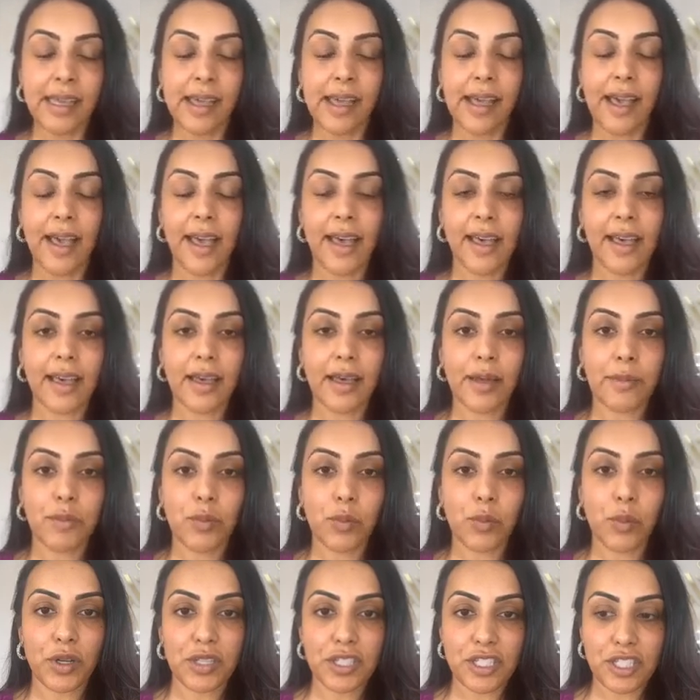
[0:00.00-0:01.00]

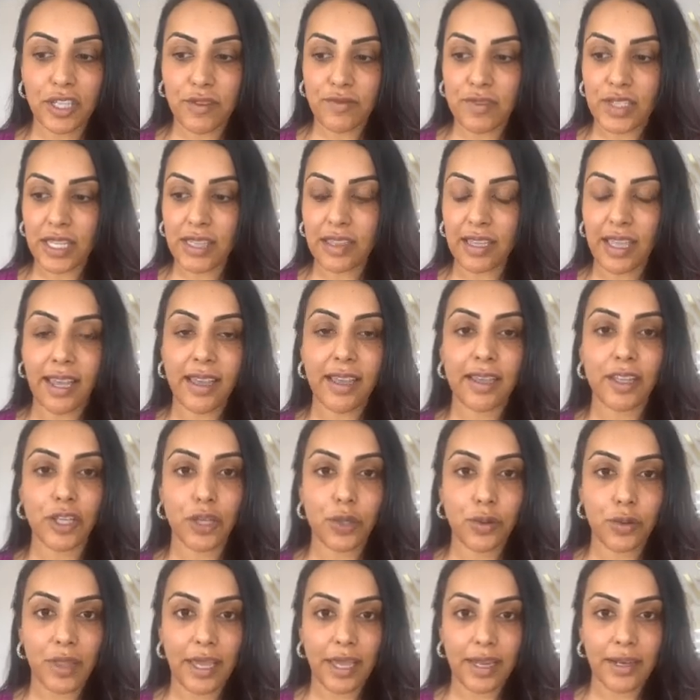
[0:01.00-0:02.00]
Once you've done that,
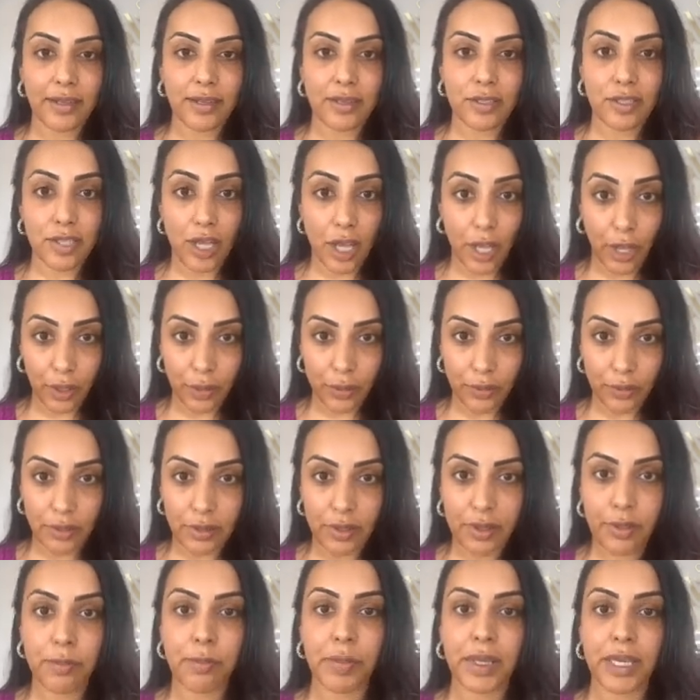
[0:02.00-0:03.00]
you then tone.
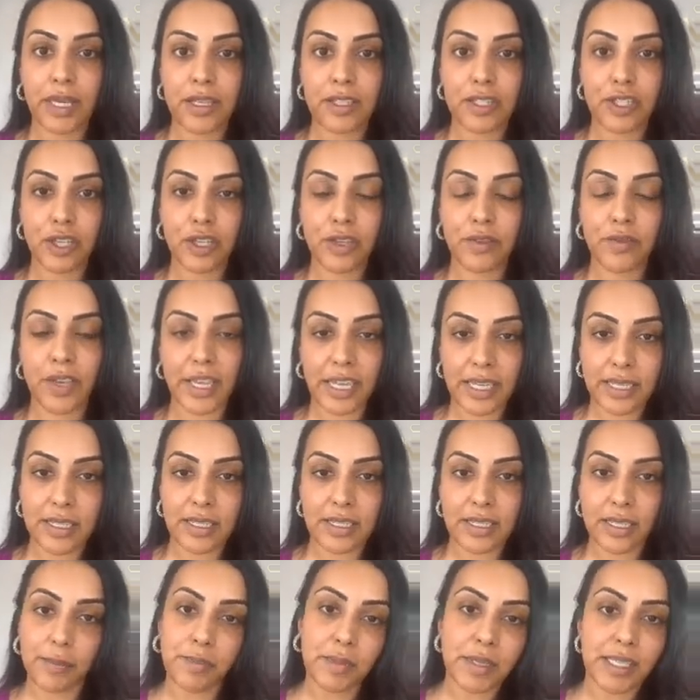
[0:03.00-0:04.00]
Because you've heated
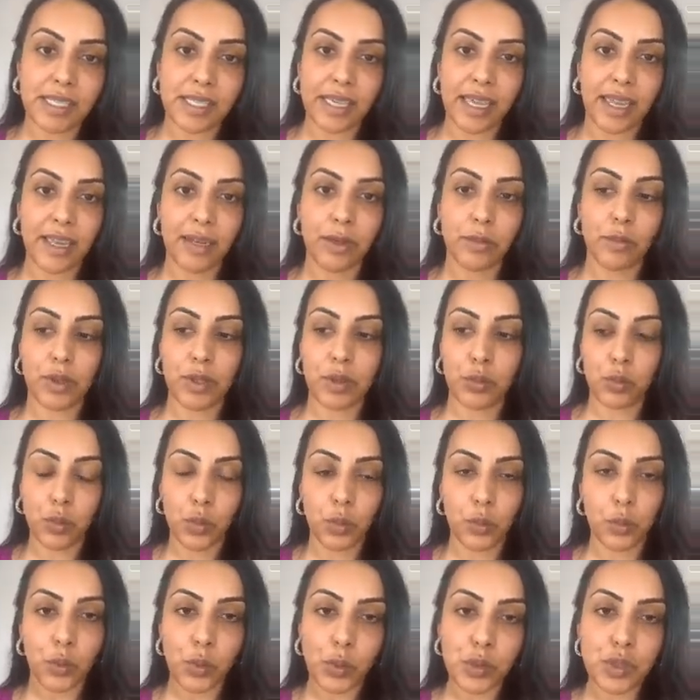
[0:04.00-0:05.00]
up the skin with
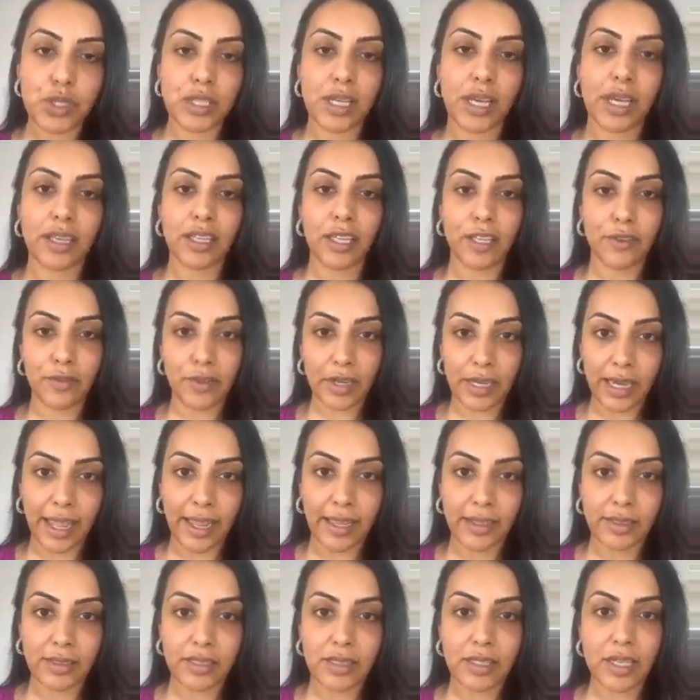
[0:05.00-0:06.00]
warm water, you've
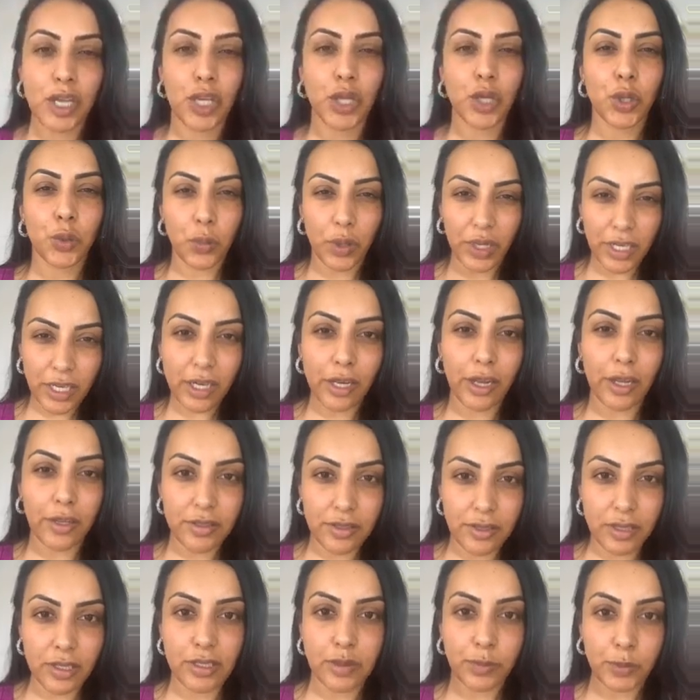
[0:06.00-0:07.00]
cleansed, you want to close
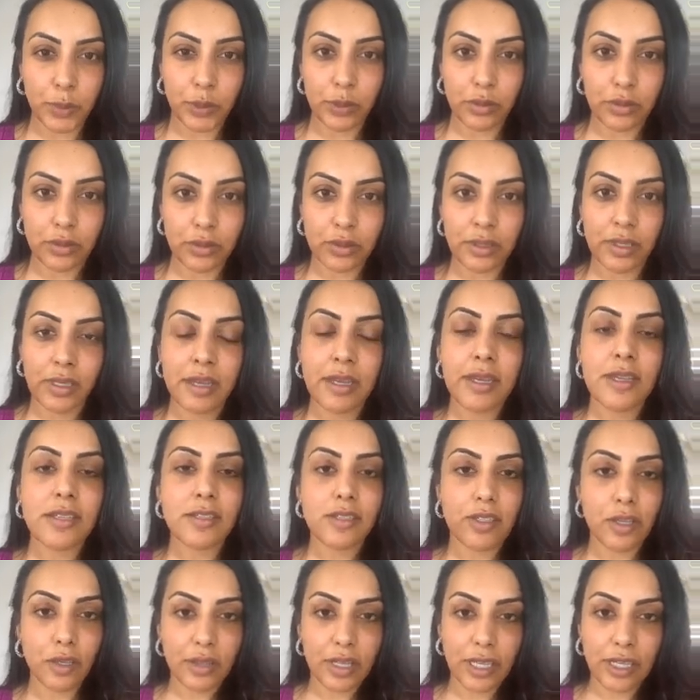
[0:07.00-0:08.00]
those pores,
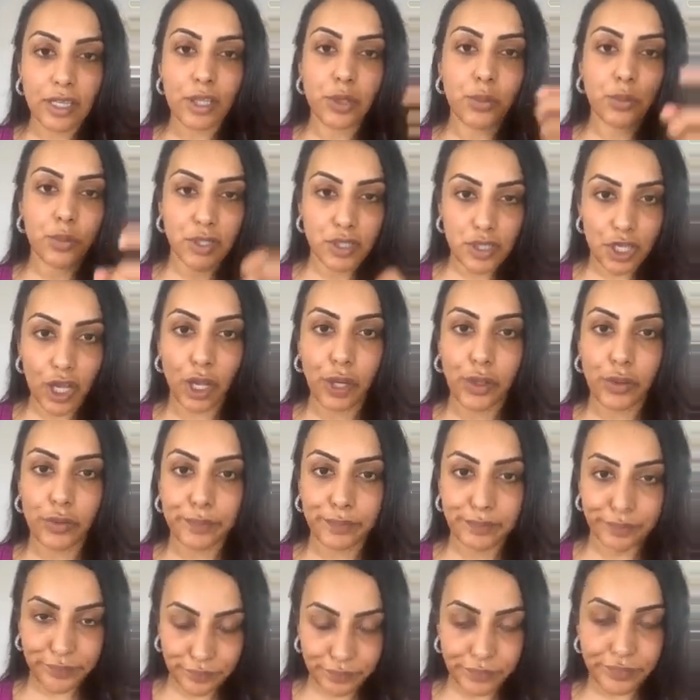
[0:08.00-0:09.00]
so then you would tone.
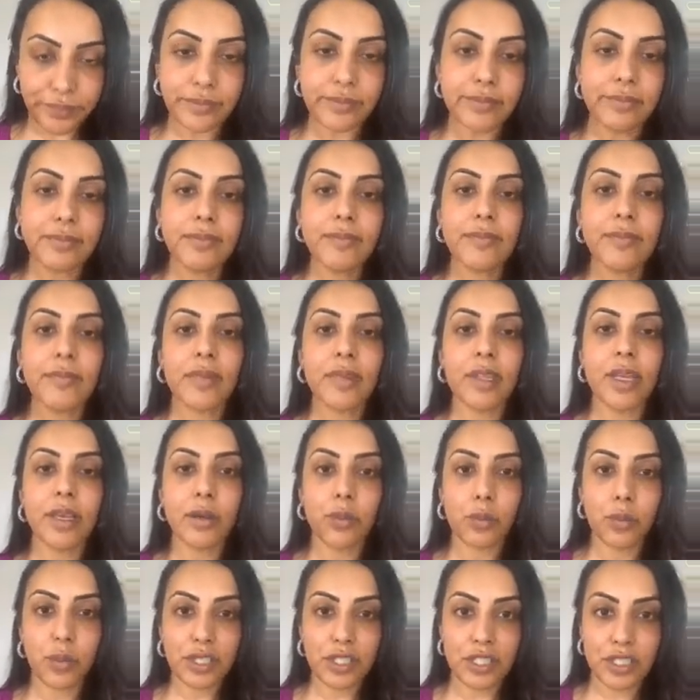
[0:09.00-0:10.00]

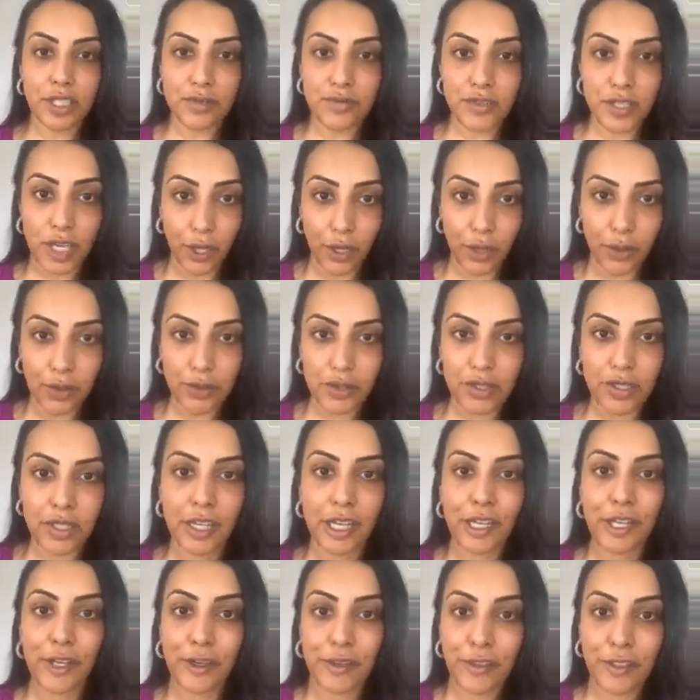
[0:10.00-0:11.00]
Once you've toned,
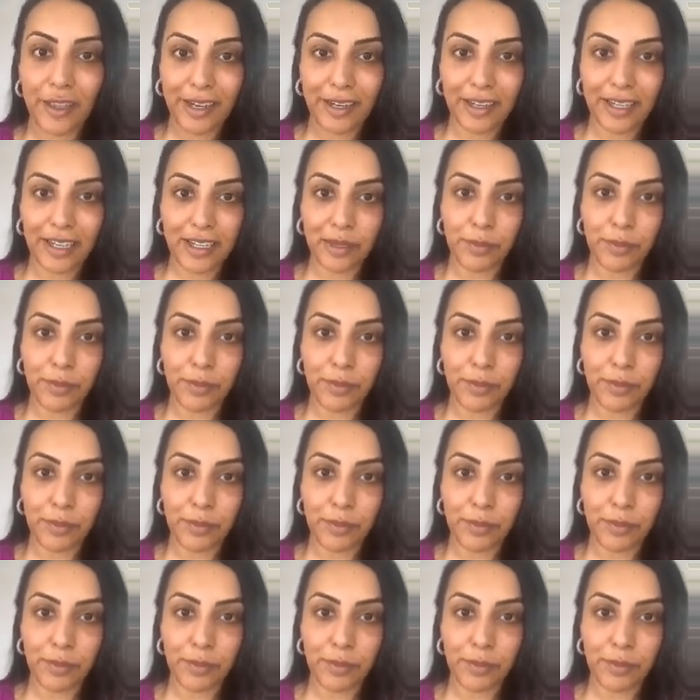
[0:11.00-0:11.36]
you're then going to